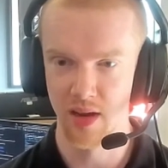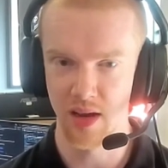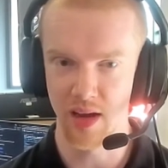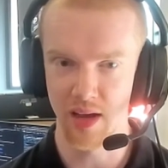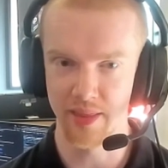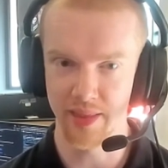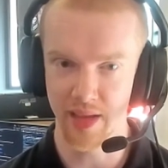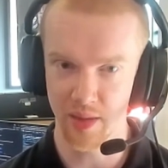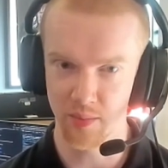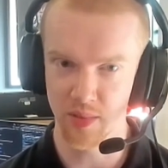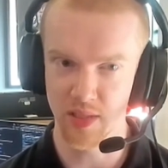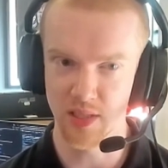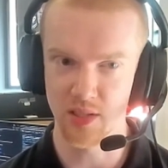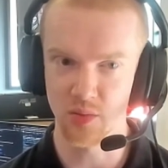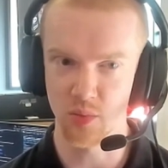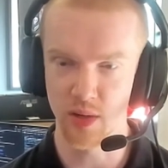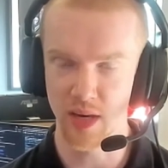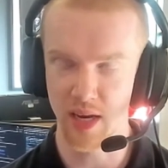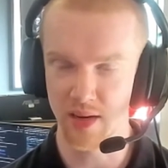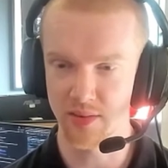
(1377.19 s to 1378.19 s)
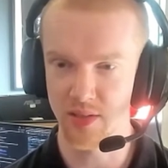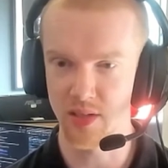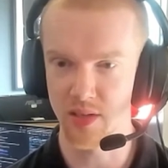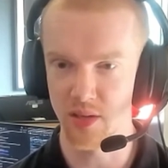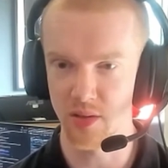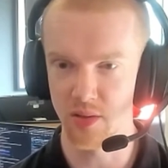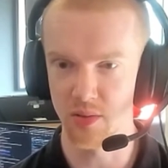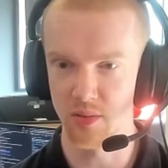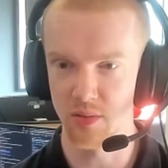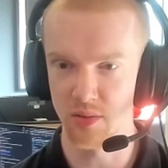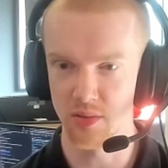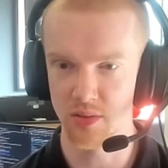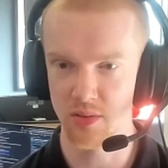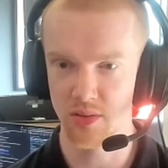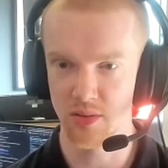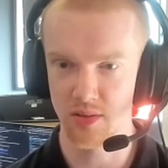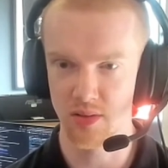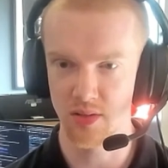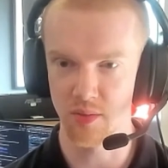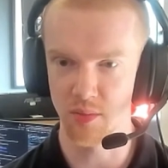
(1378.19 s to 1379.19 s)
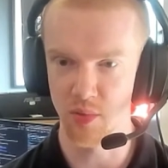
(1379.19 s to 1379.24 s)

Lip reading: and that means we have to do some